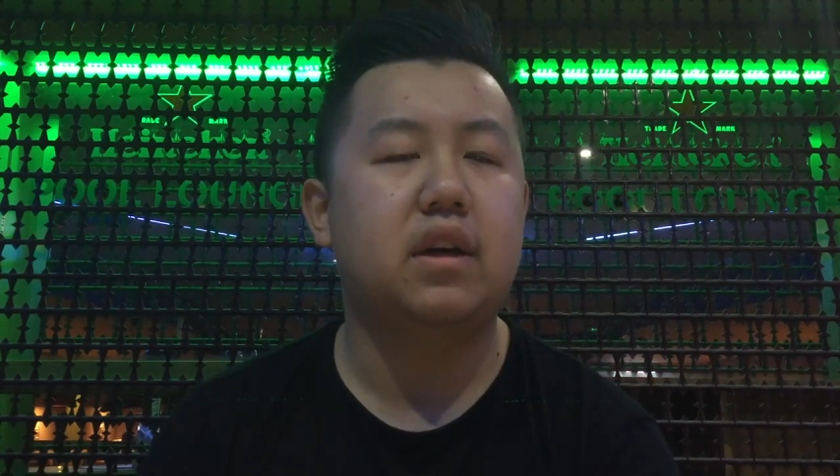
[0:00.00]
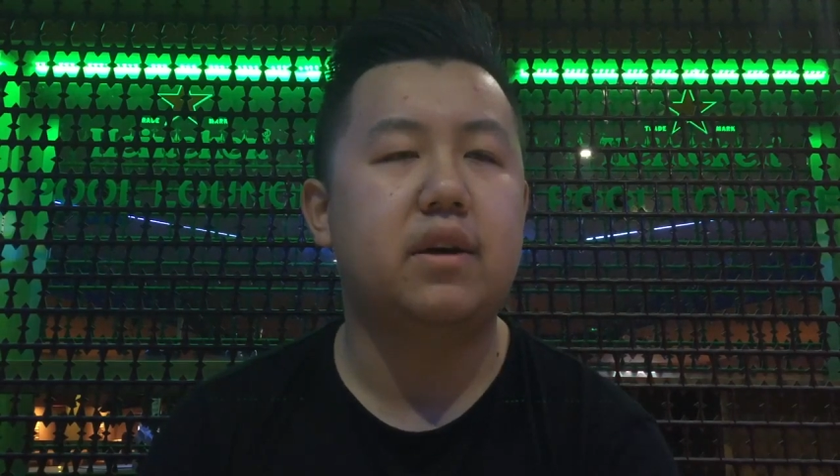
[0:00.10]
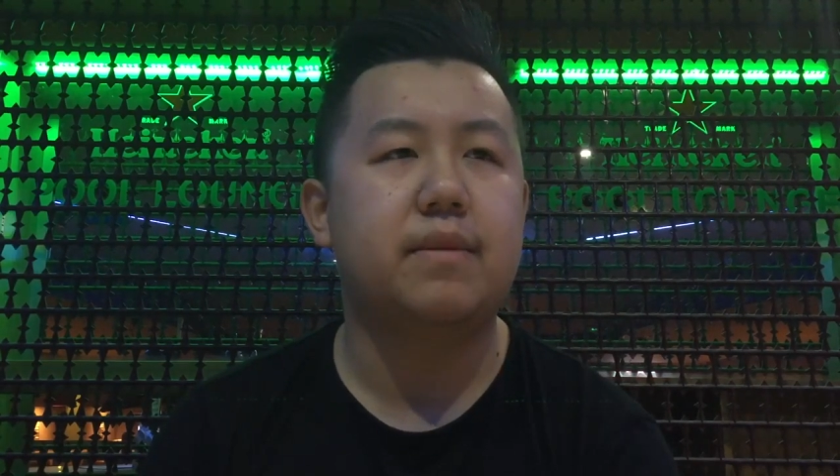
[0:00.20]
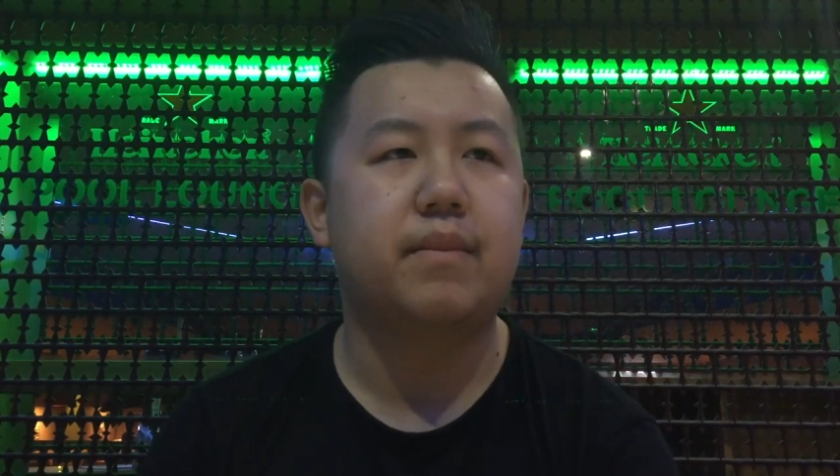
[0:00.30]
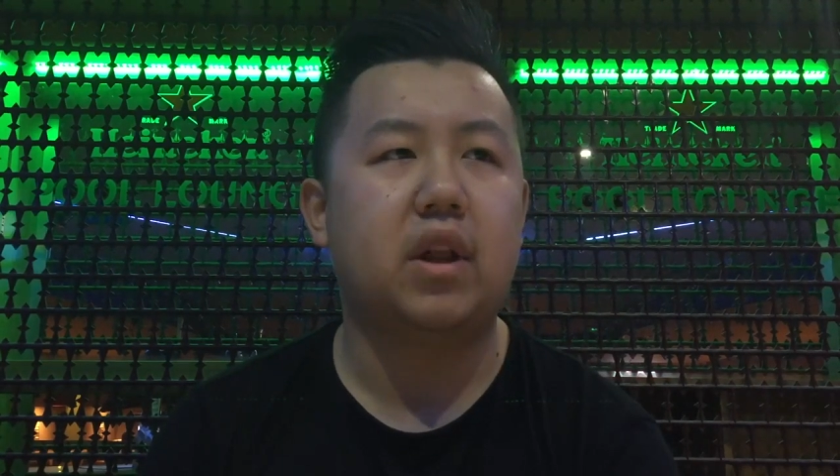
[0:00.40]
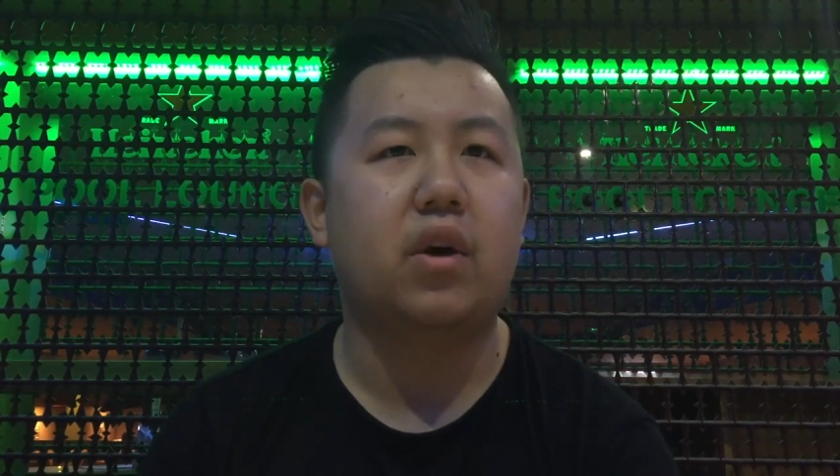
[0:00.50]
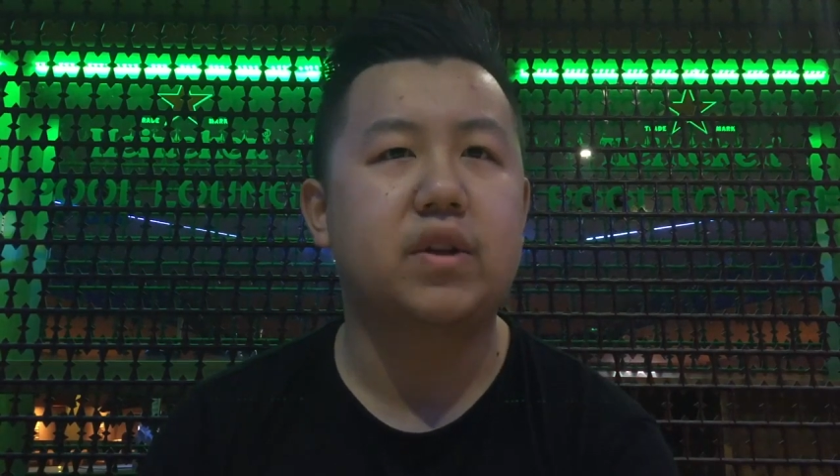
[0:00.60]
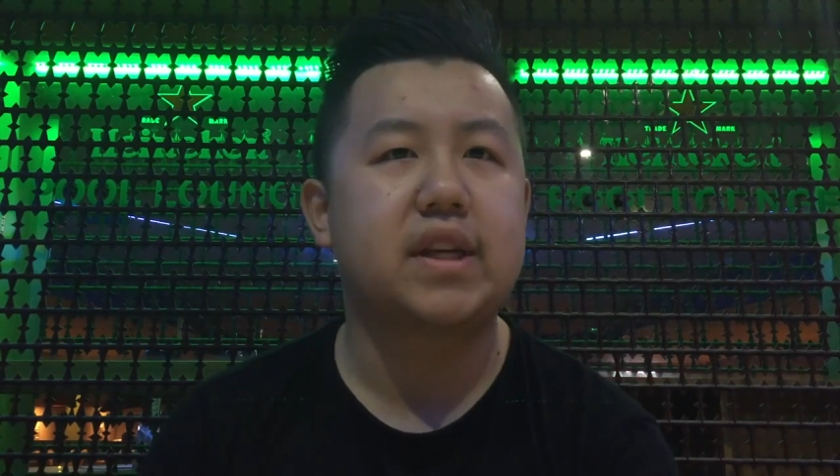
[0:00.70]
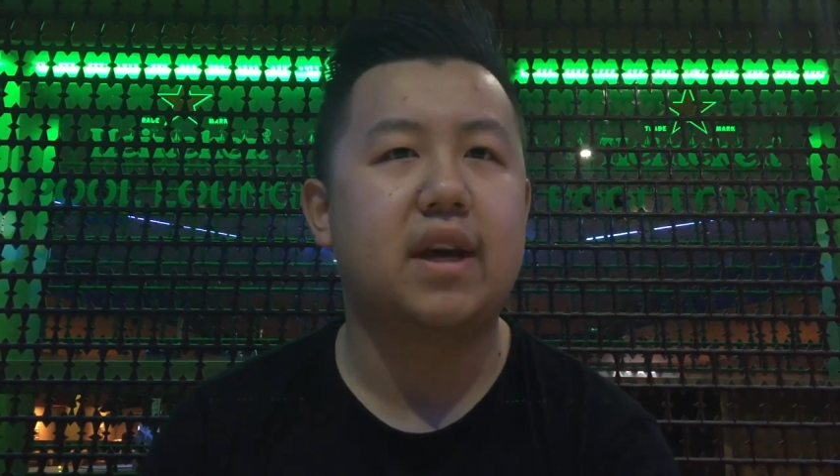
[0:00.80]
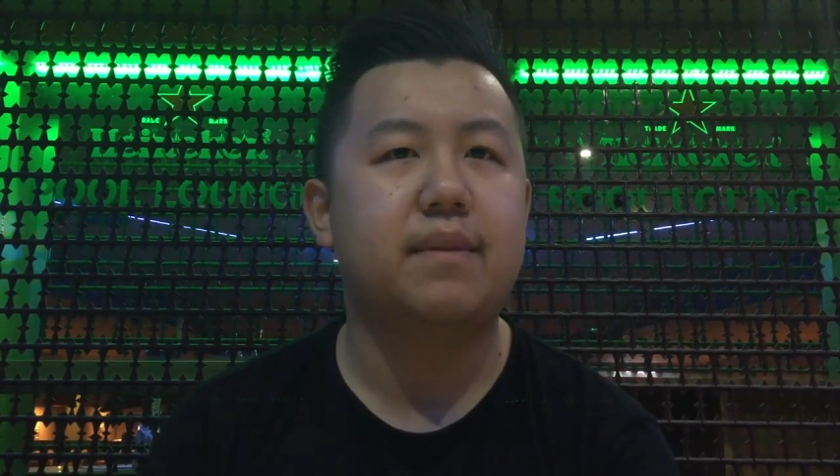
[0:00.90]
a
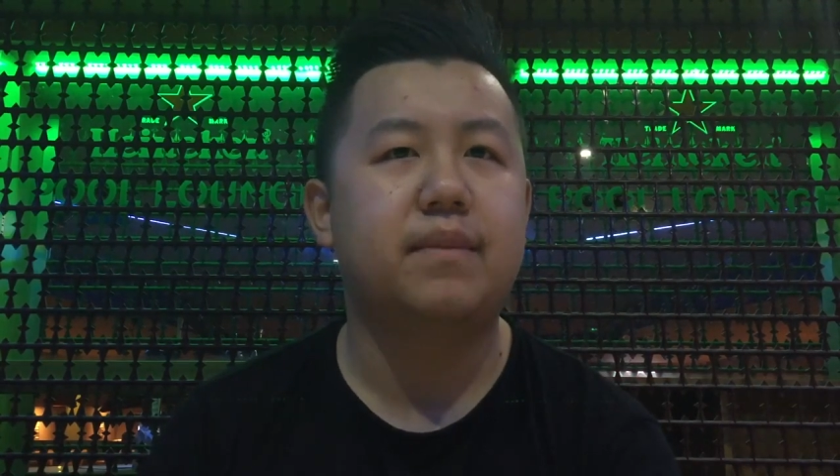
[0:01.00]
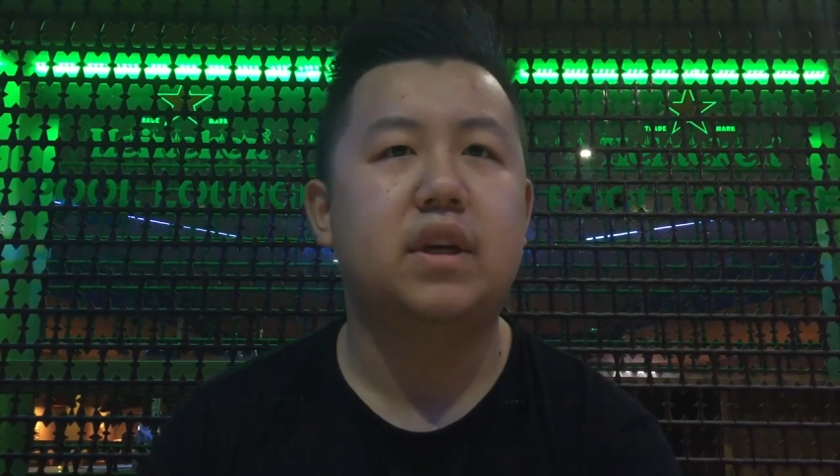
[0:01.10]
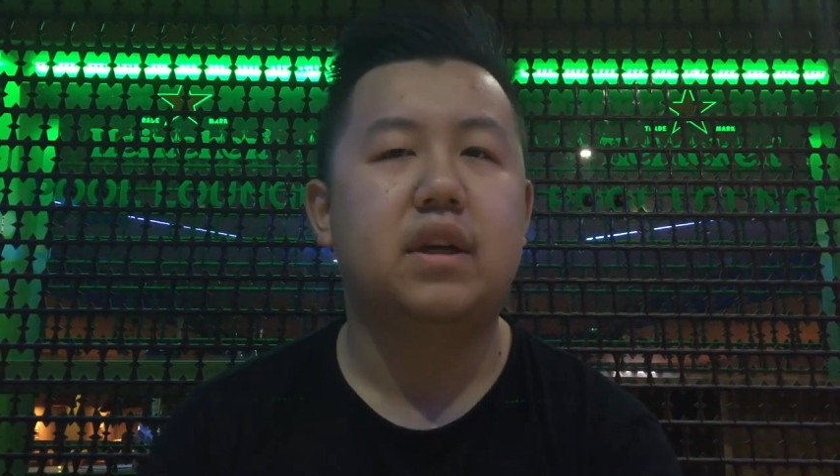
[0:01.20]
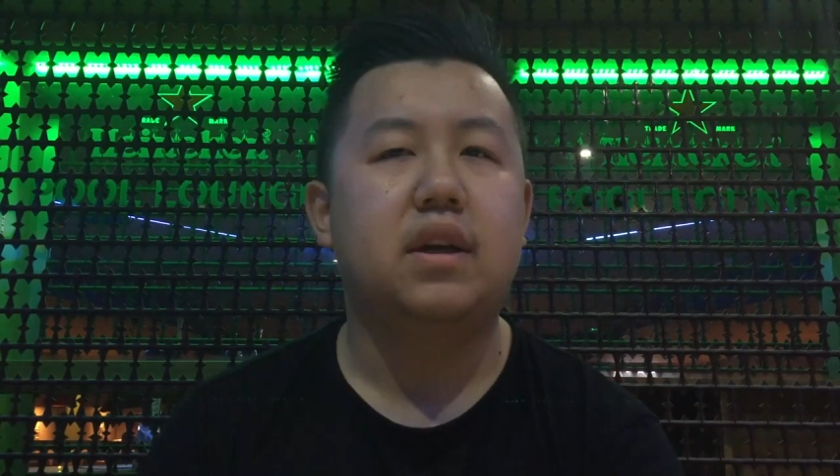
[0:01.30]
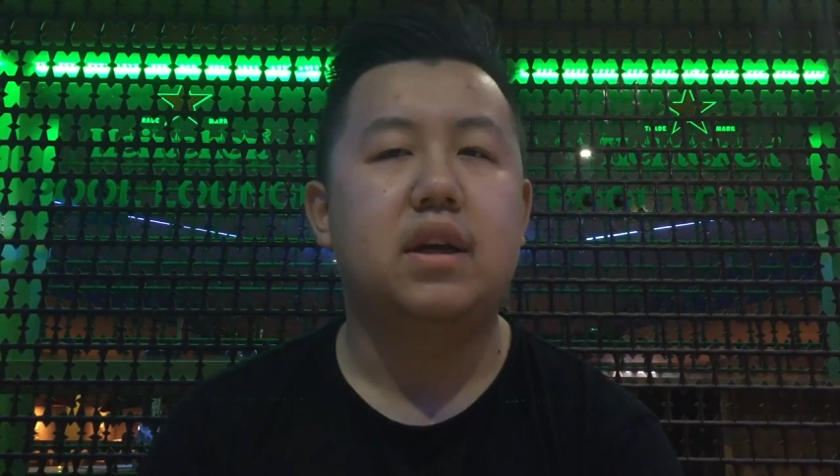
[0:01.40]
long time.